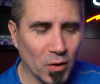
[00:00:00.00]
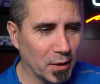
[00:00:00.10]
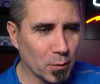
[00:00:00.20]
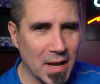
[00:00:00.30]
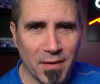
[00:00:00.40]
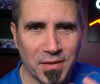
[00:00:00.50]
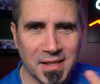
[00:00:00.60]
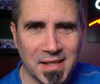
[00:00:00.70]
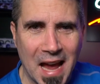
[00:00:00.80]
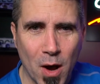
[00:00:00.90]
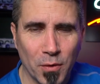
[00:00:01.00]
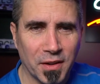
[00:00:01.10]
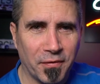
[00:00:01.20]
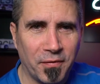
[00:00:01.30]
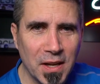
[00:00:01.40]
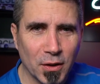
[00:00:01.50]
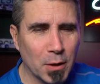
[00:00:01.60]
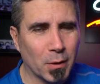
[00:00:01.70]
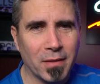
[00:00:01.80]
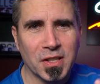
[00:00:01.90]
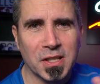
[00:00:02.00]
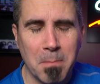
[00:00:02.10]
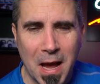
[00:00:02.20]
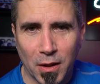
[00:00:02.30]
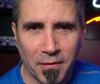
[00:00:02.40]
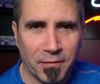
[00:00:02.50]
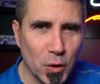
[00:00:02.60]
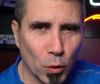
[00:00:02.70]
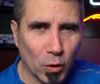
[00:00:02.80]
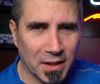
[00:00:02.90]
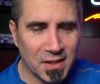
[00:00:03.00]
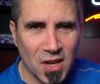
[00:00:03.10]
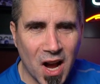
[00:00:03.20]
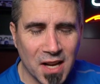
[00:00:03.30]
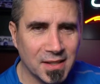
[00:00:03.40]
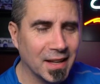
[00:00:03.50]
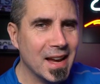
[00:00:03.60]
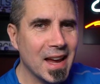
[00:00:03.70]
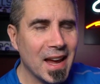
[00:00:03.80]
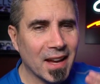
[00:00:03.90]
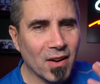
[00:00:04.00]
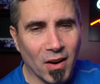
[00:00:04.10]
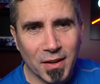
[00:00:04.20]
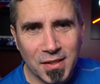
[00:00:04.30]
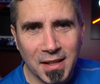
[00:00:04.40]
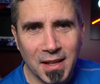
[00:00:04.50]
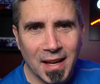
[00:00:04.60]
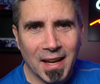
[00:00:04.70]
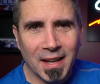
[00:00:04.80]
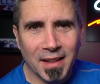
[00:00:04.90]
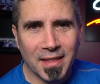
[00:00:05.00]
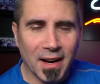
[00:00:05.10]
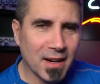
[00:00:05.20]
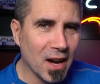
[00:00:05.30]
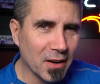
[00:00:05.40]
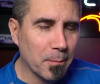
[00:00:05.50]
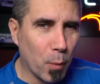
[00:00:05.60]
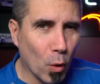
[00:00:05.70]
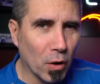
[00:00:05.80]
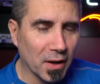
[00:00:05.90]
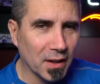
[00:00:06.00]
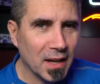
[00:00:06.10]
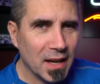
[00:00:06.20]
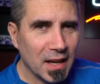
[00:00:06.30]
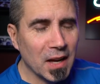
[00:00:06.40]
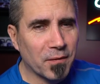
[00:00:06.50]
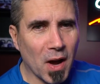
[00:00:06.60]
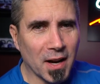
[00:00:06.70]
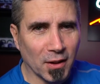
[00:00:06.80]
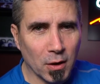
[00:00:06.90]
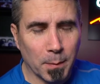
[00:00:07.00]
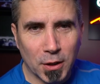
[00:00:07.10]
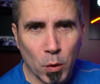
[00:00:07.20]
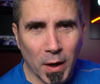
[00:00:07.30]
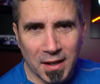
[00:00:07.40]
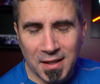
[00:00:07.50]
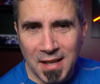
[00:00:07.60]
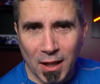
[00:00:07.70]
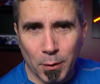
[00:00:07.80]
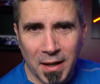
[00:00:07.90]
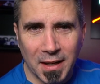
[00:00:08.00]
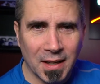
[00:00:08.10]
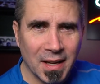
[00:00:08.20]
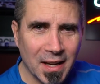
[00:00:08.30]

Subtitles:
They don't have the sound, the feel, you don't even smell the fuel exhaust. And honestly, they're kind of boring. If not a little bit quick accelerating,